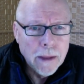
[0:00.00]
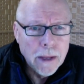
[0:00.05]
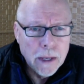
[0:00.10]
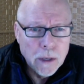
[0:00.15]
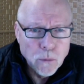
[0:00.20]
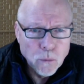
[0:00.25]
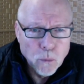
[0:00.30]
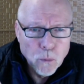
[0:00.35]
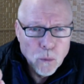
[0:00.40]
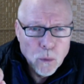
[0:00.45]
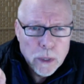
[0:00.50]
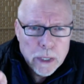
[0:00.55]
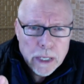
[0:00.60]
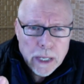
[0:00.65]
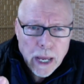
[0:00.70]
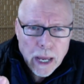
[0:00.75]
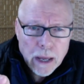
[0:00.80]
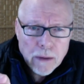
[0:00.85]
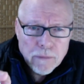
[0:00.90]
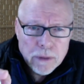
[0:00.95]
And
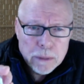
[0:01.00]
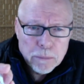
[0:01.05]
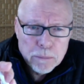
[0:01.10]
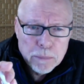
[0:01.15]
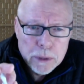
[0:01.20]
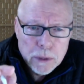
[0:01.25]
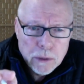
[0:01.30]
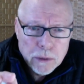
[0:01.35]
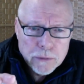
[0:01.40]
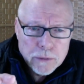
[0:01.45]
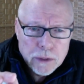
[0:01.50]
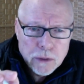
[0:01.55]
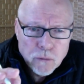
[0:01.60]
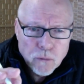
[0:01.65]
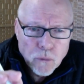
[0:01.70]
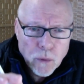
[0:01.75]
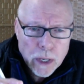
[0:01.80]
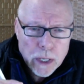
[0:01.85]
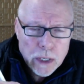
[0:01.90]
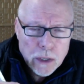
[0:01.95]
we have a
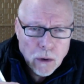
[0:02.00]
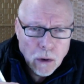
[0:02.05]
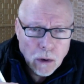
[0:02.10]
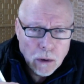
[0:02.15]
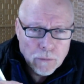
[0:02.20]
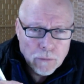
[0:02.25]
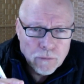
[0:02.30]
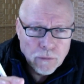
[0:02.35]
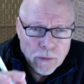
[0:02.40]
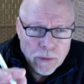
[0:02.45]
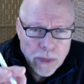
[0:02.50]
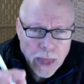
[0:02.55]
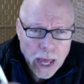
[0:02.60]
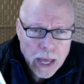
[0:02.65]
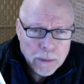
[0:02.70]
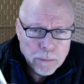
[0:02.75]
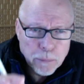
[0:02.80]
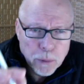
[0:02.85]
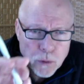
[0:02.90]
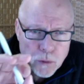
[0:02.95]
built-in radar for
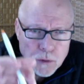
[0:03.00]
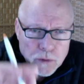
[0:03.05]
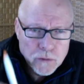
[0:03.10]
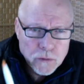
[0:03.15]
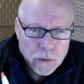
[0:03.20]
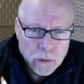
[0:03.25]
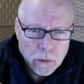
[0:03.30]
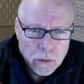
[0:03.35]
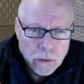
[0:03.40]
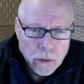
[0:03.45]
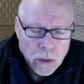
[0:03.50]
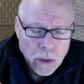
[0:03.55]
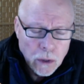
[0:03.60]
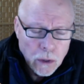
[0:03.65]
that person